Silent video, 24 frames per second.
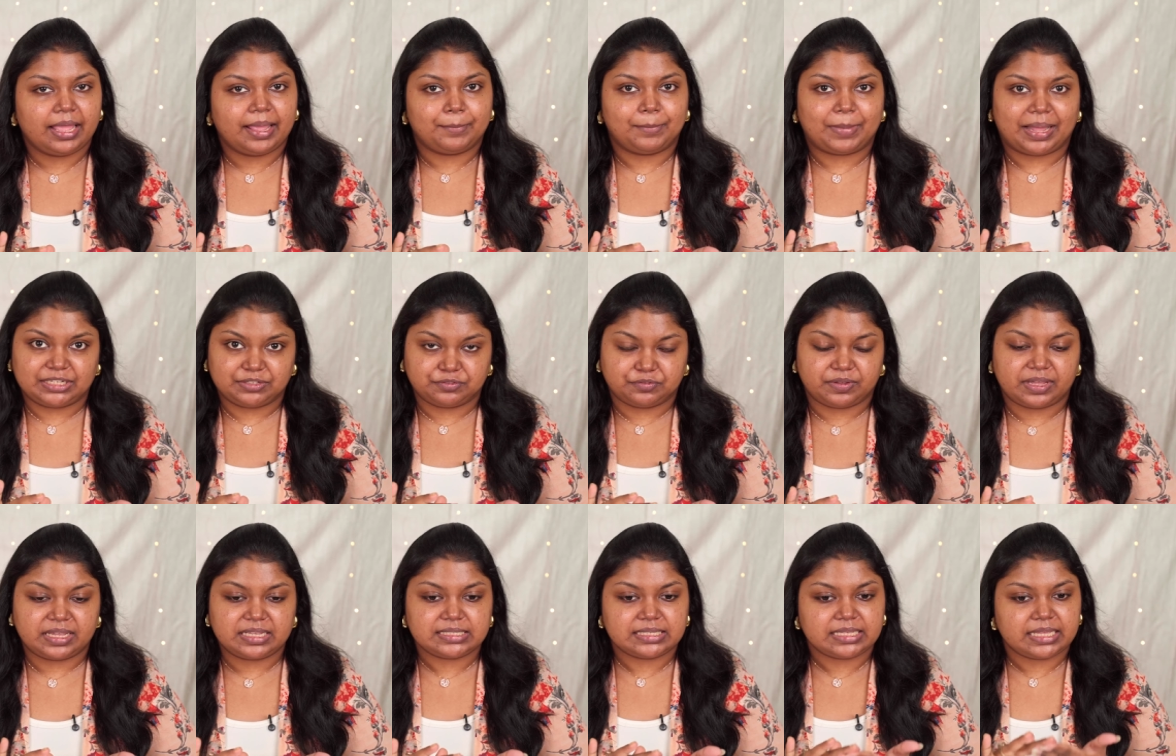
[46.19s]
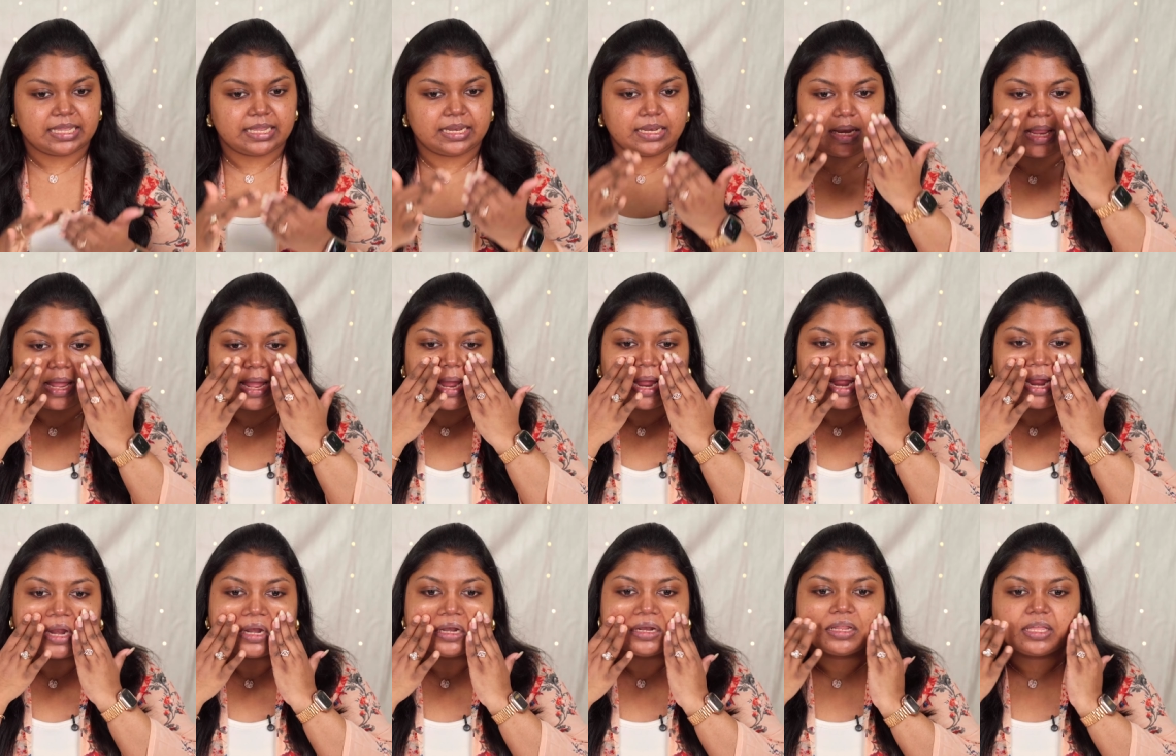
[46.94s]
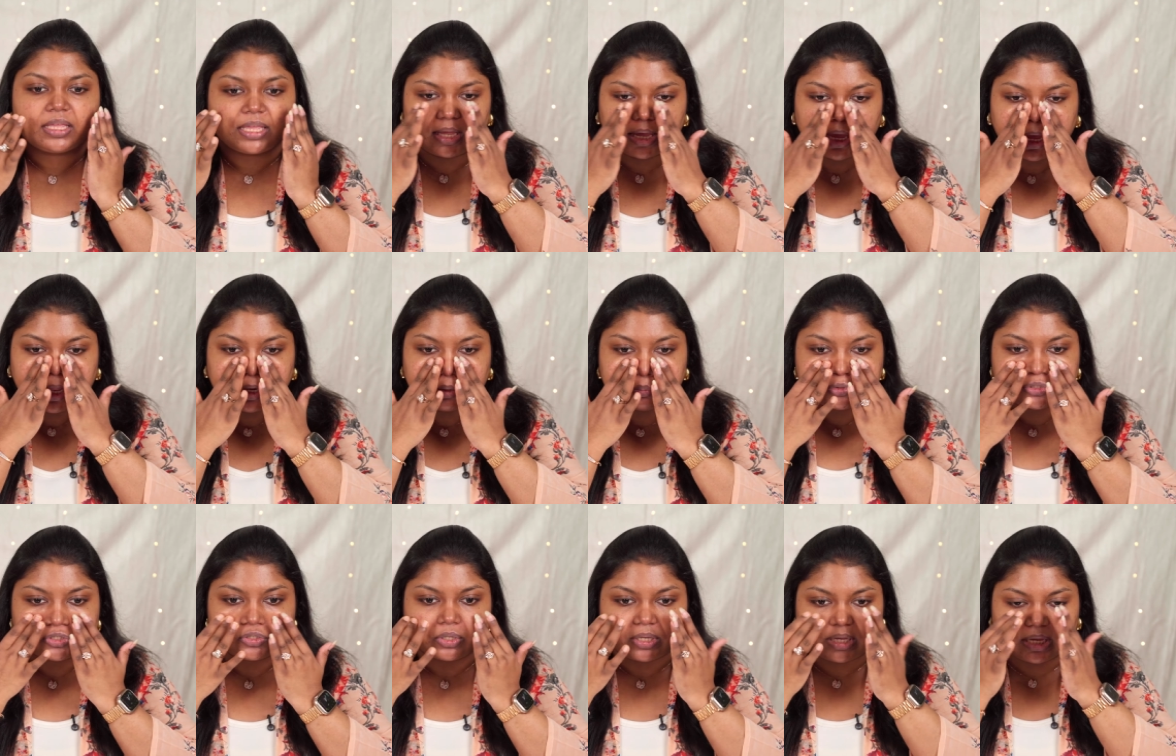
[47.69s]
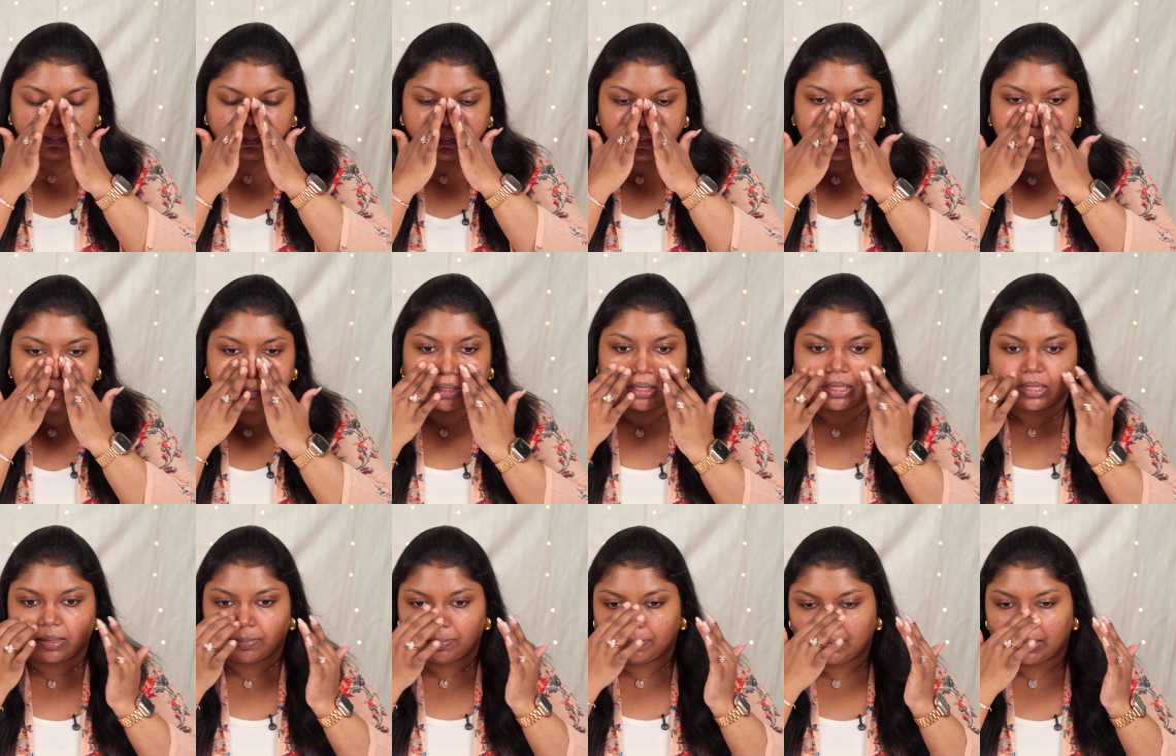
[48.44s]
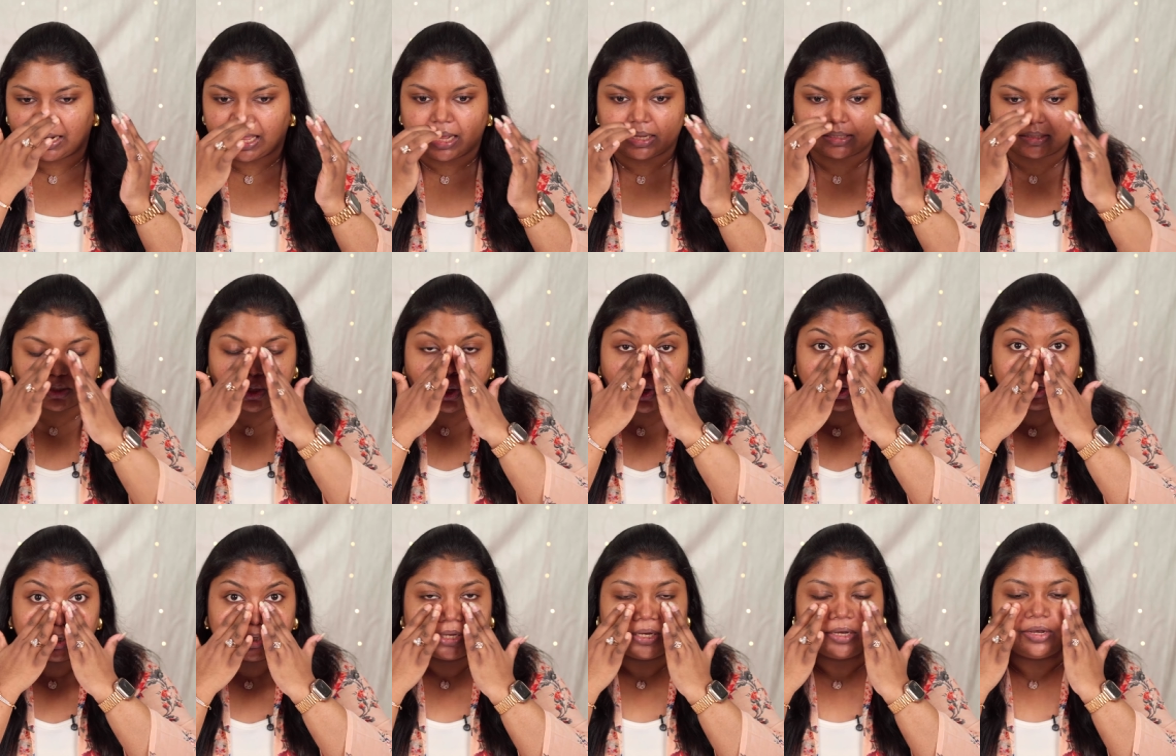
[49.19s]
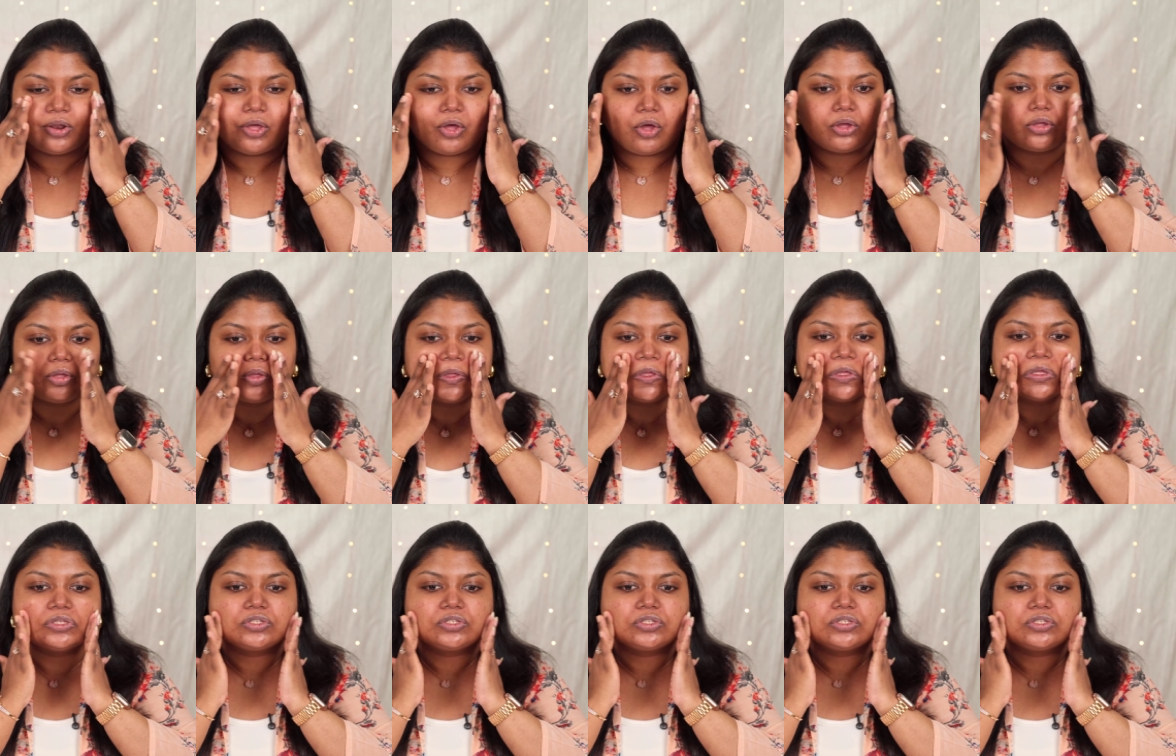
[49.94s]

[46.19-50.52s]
mattify skin, and helps to keep my makeup last all day long.